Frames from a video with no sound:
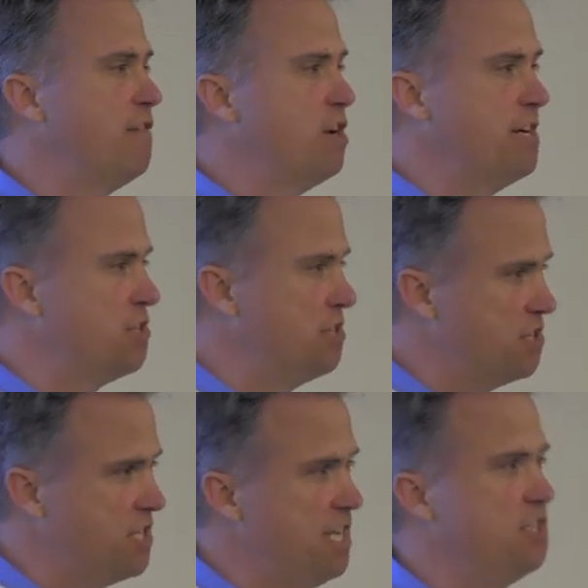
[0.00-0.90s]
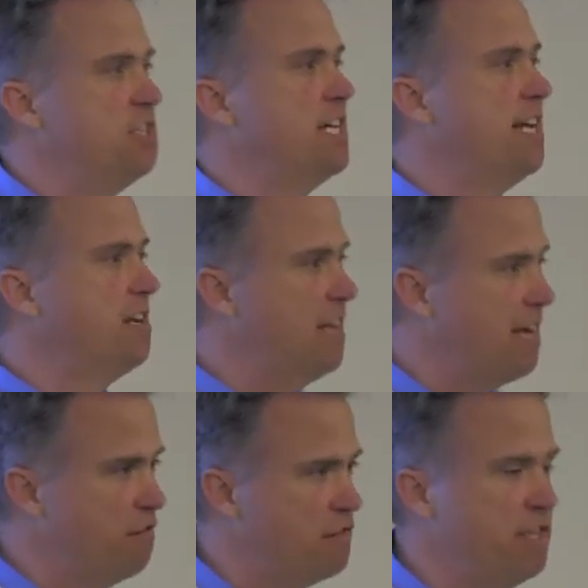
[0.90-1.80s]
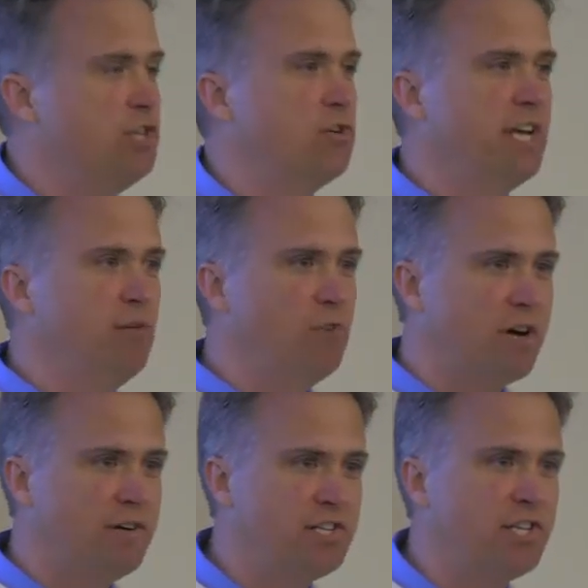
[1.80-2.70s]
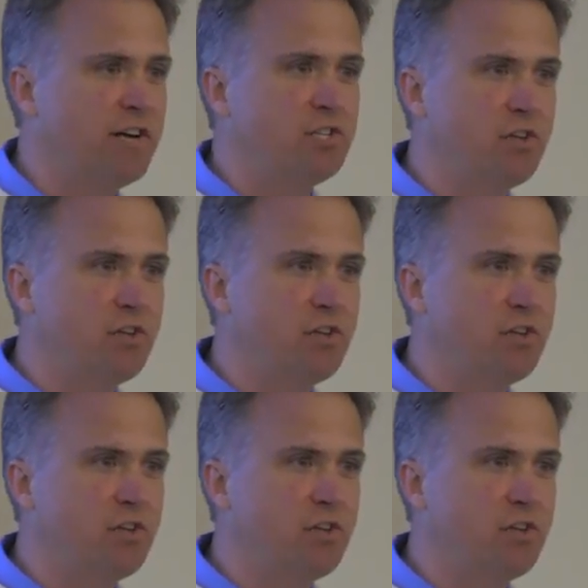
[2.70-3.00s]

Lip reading: various diseases and lack of clean drinking water, et cetera.